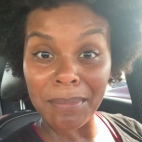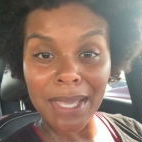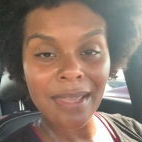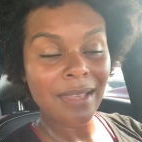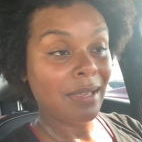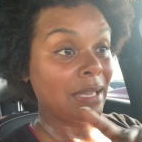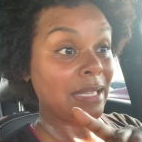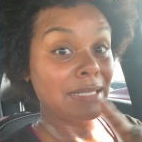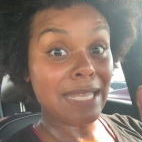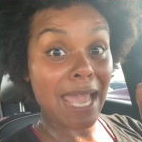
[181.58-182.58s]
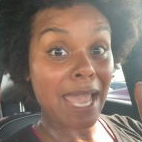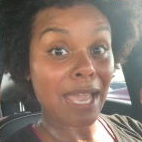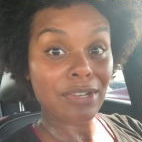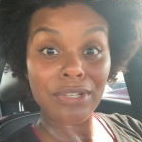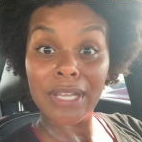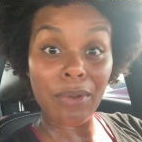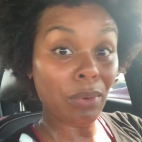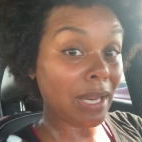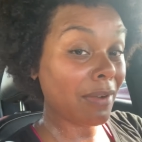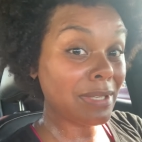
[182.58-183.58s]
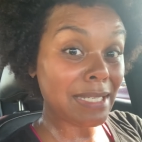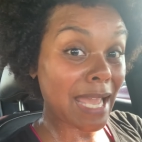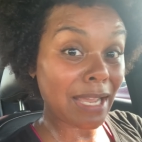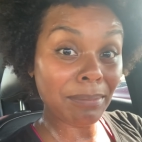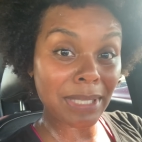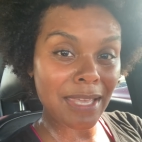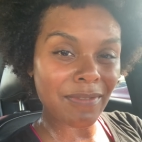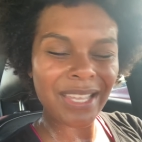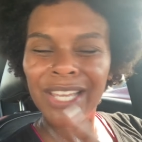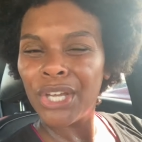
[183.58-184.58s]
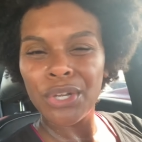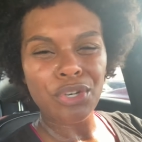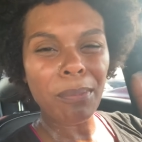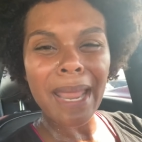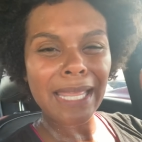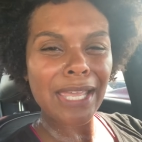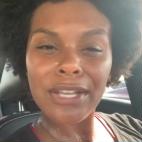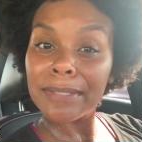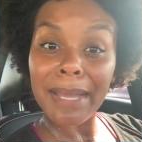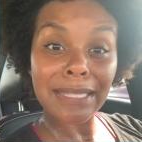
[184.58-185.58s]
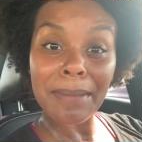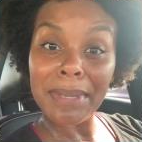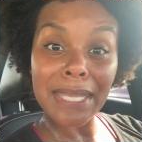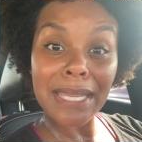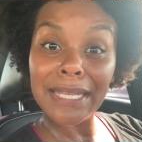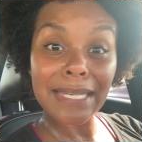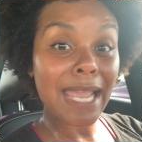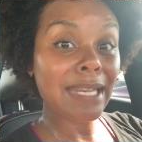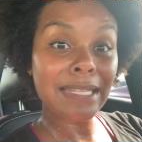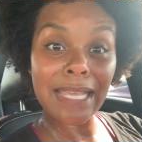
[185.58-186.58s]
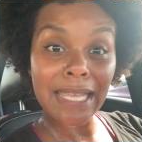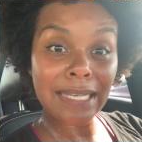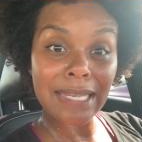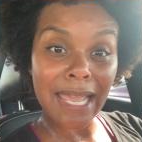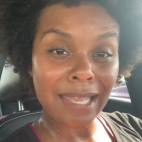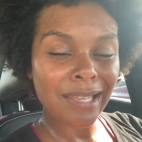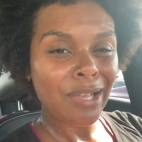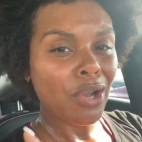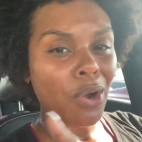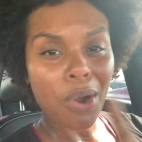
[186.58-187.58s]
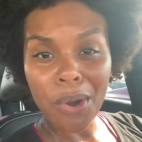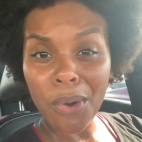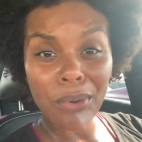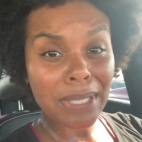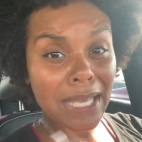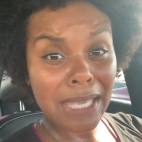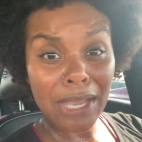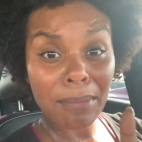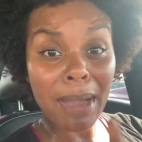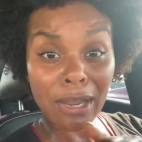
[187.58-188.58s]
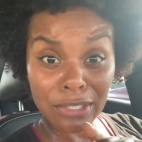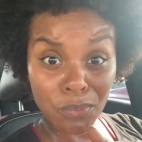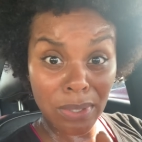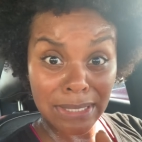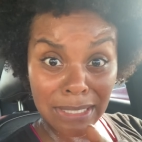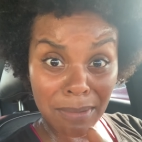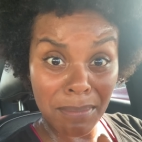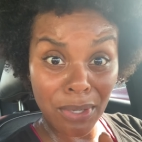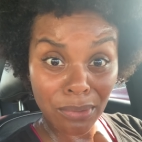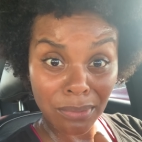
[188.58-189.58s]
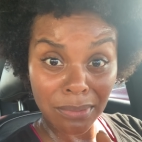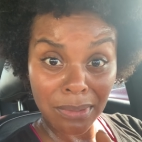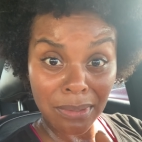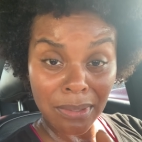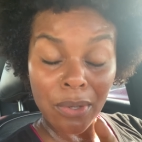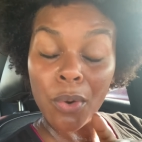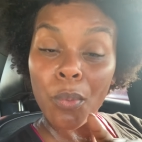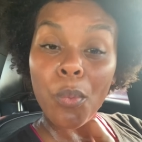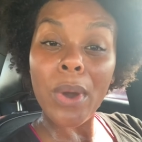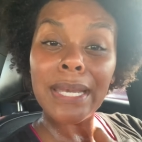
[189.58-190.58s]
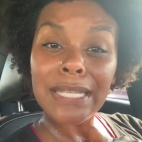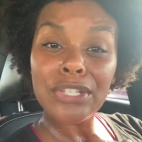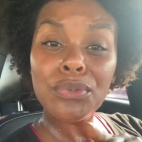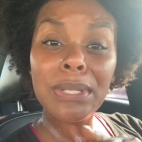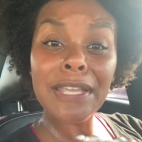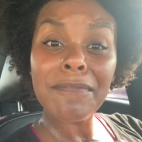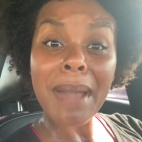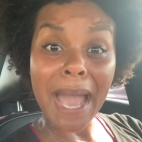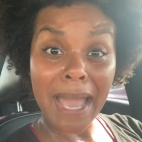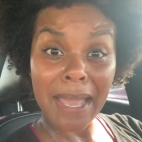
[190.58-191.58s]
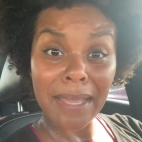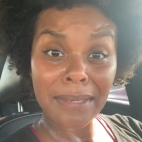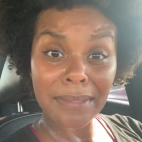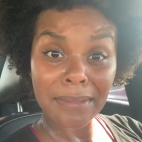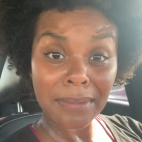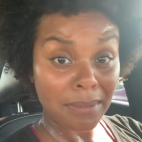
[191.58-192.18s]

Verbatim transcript: for me, dash, and whatever the day I'm leaving. Nobody cares about that beginning date and the end date. All they care about is what's in the middle. What did you leave behind?